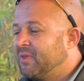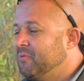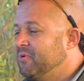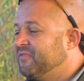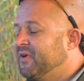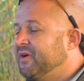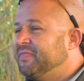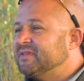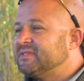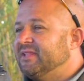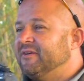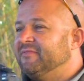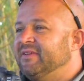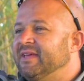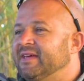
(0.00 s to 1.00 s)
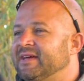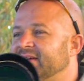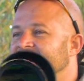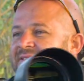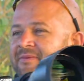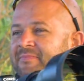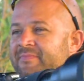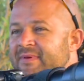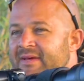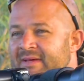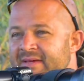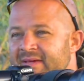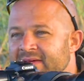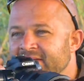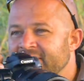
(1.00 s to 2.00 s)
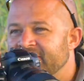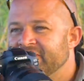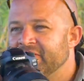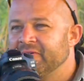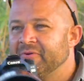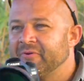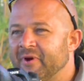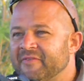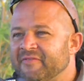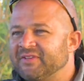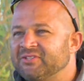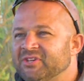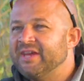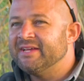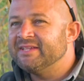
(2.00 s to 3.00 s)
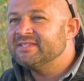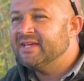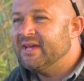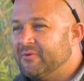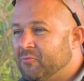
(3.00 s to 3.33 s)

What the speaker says: We've got this lovely custom photographic chairs